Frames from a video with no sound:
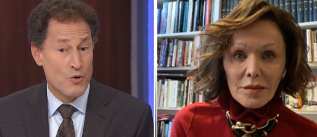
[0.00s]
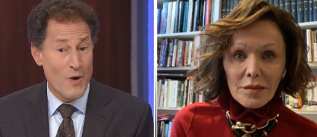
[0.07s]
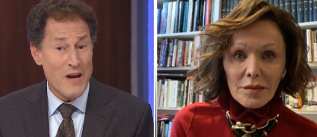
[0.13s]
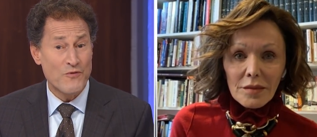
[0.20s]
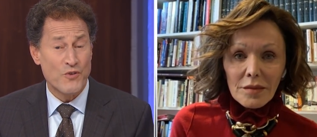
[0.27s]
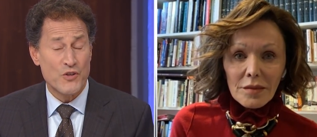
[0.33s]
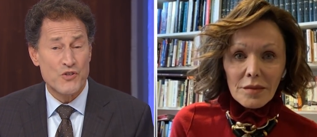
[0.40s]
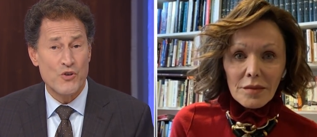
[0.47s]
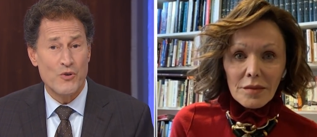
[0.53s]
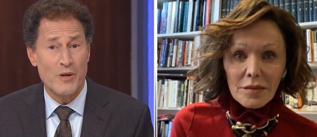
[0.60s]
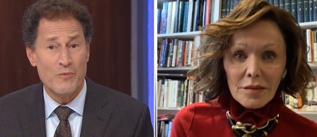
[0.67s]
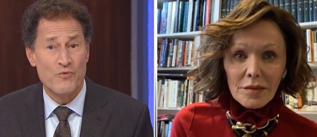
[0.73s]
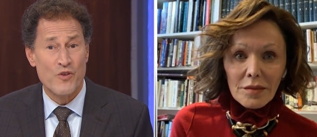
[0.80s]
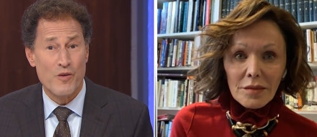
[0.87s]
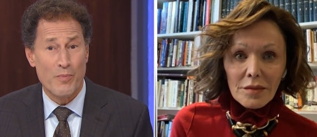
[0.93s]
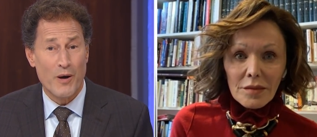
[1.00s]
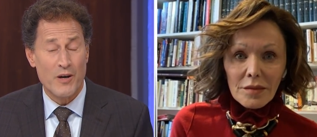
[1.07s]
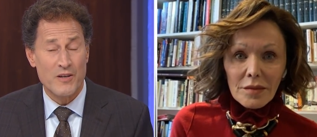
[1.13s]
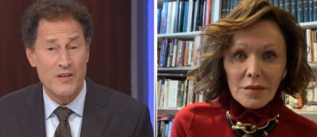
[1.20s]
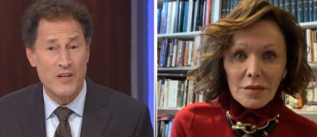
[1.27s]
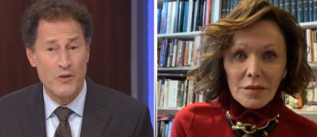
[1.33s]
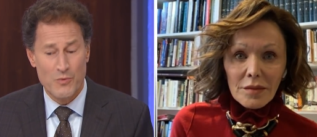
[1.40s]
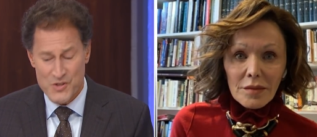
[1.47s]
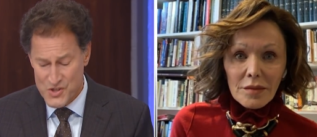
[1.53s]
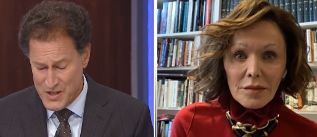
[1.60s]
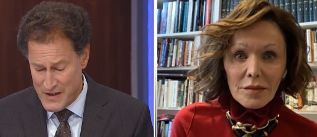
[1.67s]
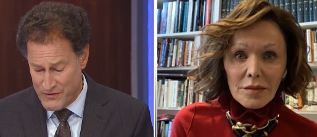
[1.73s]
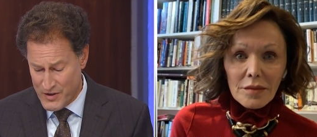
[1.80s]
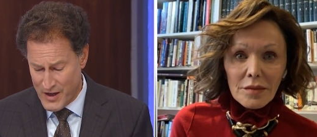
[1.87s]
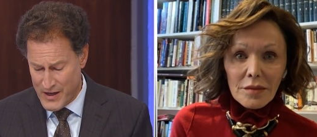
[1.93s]
Speaker 1: grateful to him for the pardon he
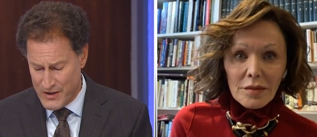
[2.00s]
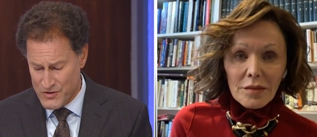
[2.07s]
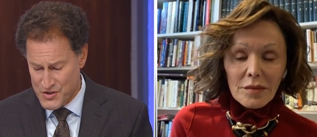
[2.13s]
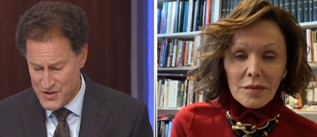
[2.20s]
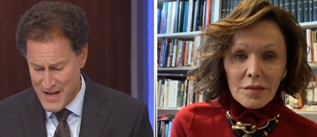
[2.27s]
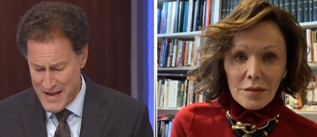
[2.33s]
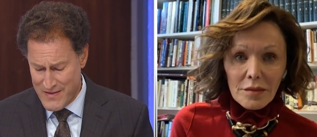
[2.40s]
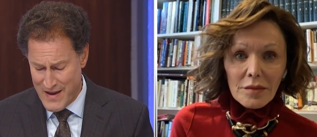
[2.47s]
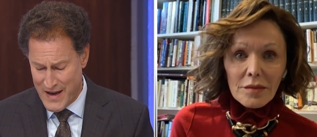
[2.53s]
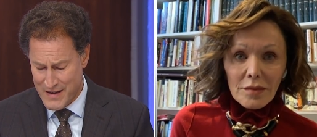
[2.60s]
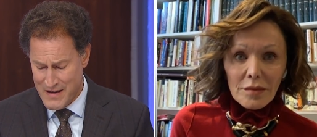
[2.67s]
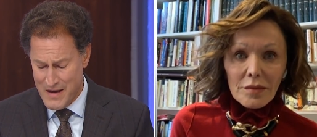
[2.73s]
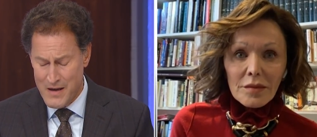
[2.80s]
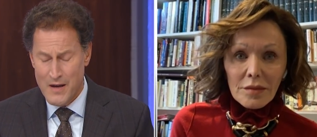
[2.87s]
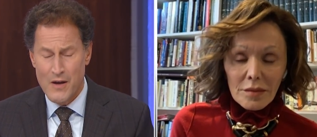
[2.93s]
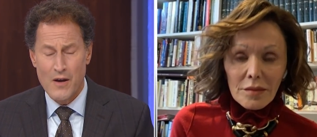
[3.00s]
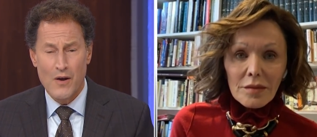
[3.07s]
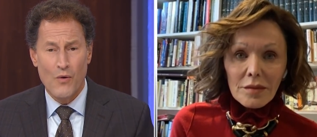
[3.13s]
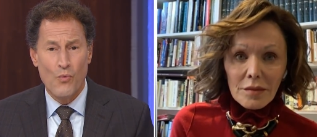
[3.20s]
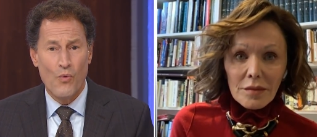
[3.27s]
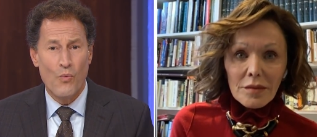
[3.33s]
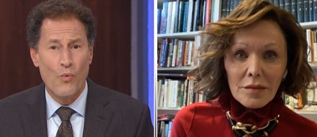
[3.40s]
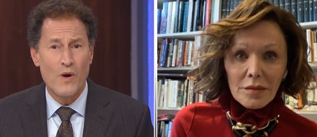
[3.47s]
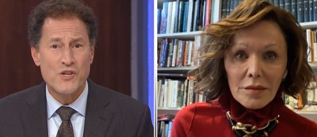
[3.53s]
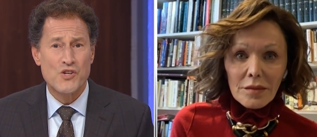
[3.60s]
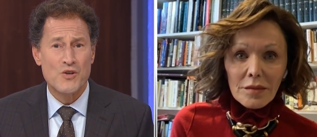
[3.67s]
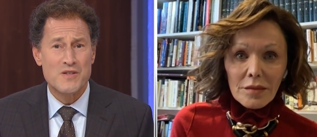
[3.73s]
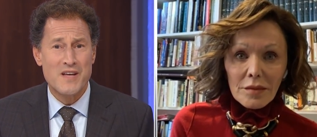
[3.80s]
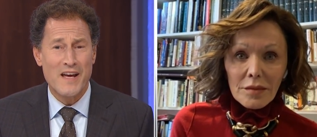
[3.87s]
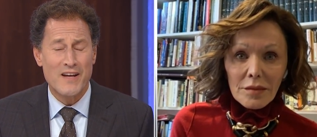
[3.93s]
received. I understand that.
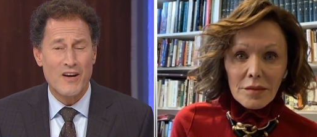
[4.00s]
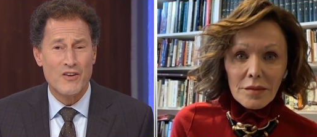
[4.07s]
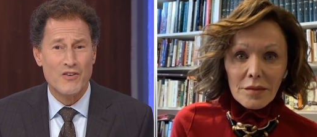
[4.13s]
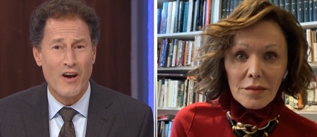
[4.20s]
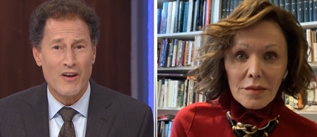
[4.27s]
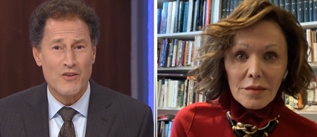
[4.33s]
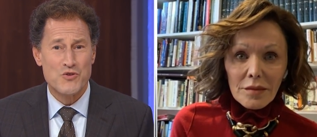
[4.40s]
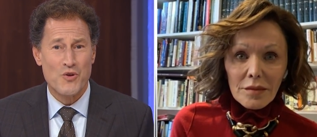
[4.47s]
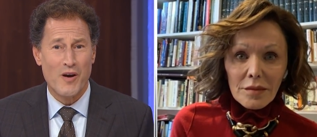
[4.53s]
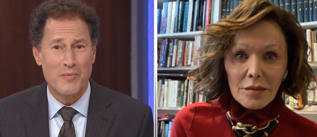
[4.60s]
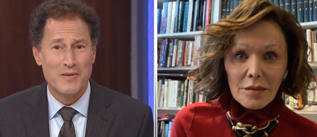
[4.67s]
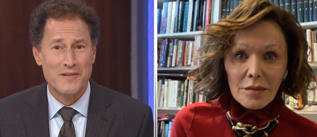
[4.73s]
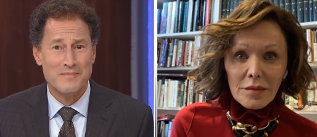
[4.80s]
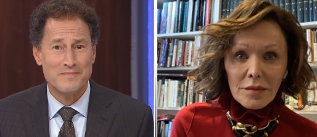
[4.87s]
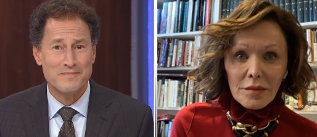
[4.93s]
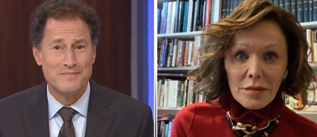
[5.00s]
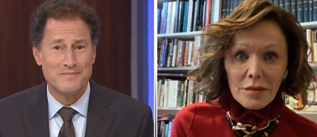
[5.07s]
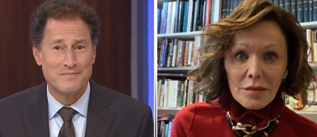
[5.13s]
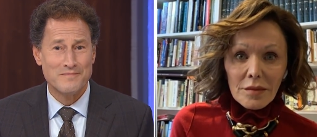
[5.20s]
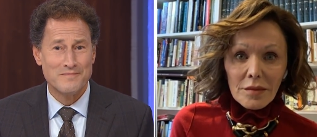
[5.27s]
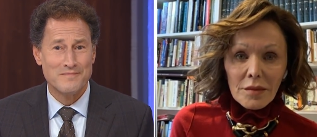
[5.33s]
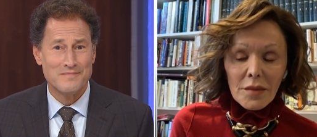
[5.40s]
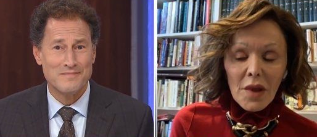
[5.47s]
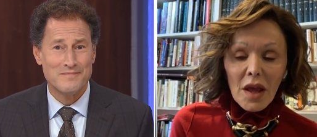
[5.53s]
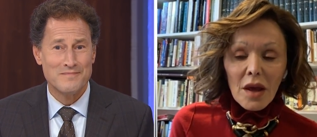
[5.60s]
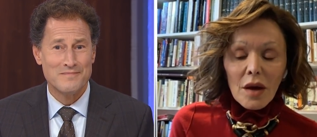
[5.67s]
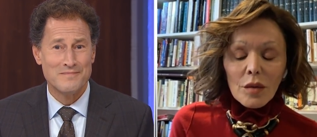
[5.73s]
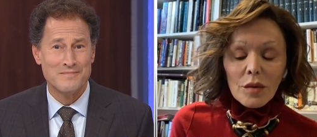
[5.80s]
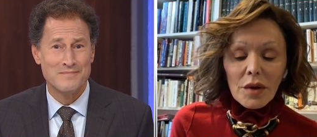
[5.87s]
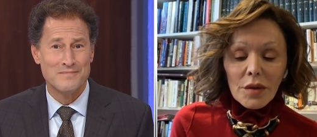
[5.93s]
What's your take on Donald Trump?
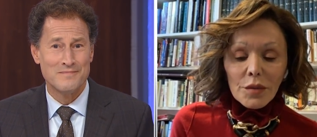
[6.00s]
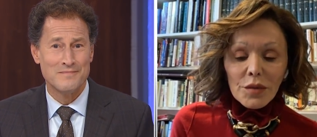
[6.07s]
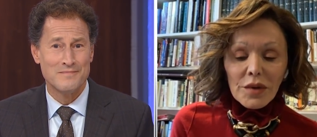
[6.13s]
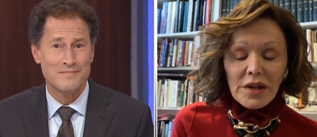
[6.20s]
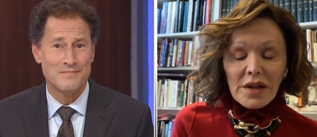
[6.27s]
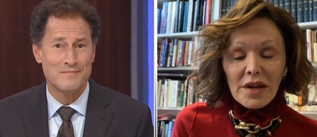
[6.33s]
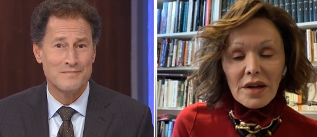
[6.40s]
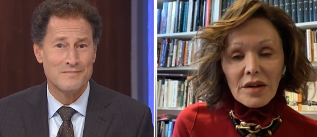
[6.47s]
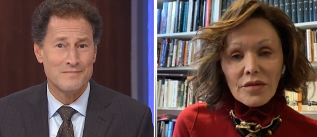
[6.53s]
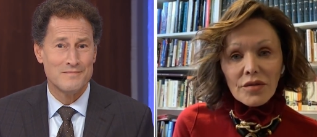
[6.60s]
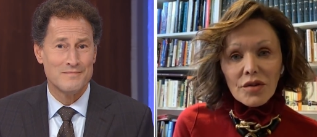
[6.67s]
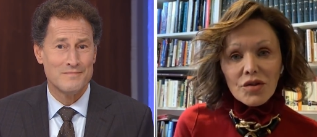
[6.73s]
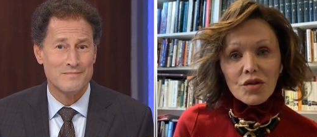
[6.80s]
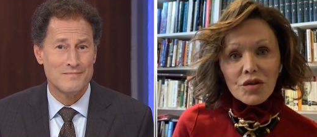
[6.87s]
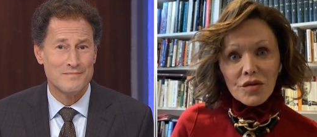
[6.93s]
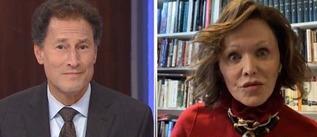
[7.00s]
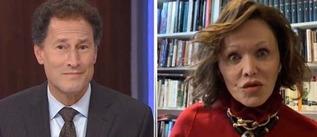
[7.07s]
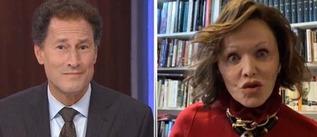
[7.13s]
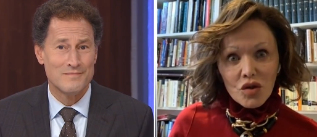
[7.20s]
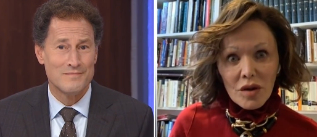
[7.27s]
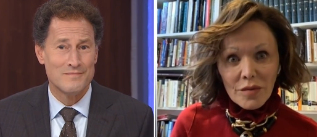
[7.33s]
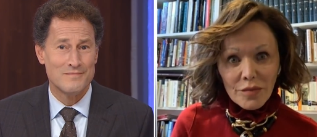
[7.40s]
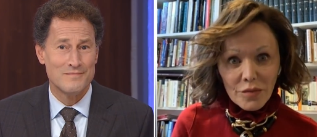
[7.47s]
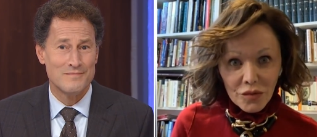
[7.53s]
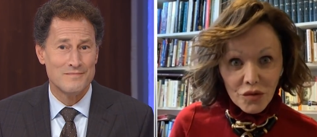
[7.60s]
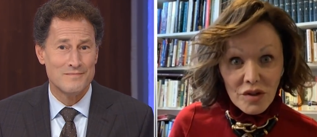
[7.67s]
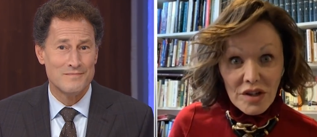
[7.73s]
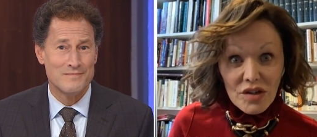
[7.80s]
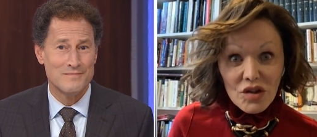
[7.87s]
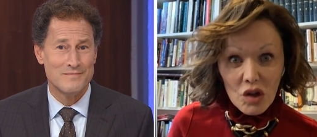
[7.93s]
Speaker 2: Well, we have a sort of
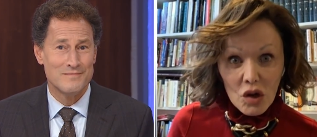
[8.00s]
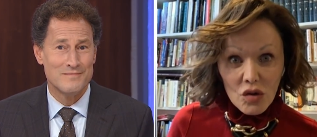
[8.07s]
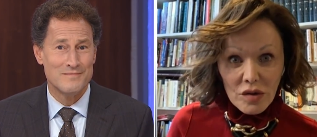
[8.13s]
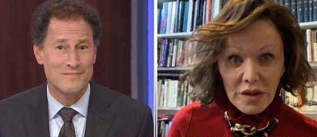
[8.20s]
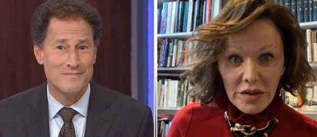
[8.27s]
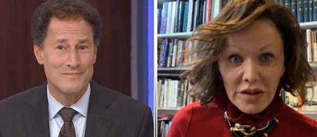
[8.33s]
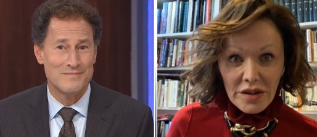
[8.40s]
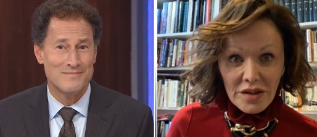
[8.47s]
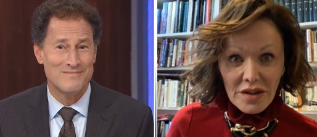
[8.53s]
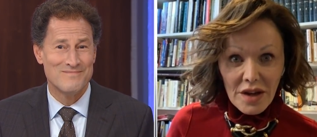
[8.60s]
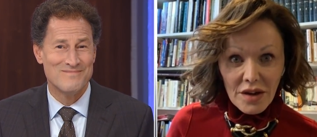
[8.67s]
Trump-free zone in this